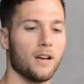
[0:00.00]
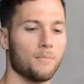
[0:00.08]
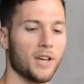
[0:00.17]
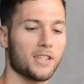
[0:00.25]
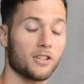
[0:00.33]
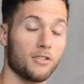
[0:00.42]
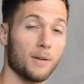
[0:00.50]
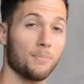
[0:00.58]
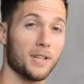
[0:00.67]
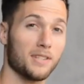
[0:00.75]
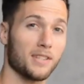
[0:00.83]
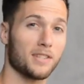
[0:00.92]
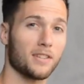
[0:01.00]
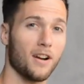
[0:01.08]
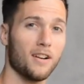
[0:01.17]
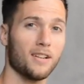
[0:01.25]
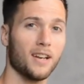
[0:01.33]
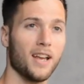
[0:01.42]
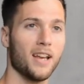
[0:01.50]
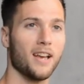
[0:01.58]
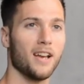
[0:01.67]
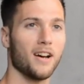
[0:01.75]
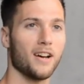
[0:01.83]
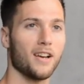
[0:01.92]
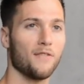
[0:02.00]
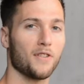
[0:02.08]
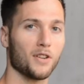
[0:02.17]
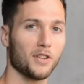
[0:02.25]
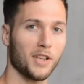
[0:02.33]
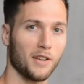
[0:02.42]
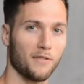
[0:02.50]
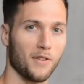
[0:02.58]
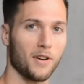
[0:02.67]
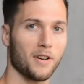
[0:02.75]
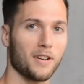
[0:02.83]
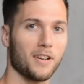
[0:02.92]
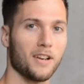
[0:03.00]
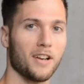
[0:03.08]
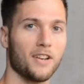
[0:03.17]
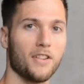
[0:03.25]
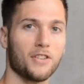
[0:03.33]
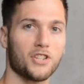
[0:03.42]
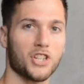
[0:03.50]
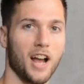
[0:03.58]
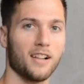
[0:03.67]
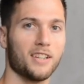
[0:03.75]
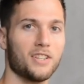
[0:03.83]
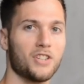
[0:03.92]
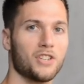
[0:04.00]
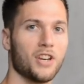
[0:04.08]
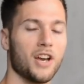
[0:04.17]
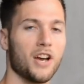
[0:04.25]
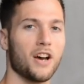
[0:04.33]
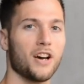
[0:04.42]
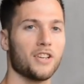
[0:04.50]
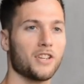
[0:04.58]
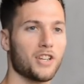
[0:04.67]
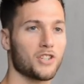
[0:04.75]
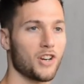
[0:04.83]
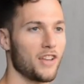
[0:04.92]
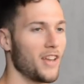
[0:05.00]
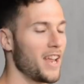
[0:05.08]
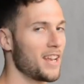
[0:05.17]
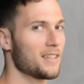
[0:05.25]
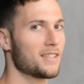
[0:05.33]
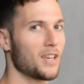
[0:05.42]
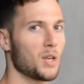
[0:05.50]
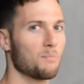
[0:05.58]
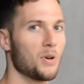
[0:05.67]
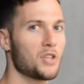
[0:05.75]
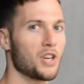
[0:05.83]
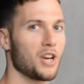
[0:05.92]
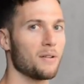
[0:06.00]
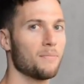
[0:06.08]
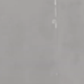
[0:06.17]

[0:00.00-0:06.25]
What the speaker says: That's a great place to start. If you're looking for another challenge, you can try the handstand push-up.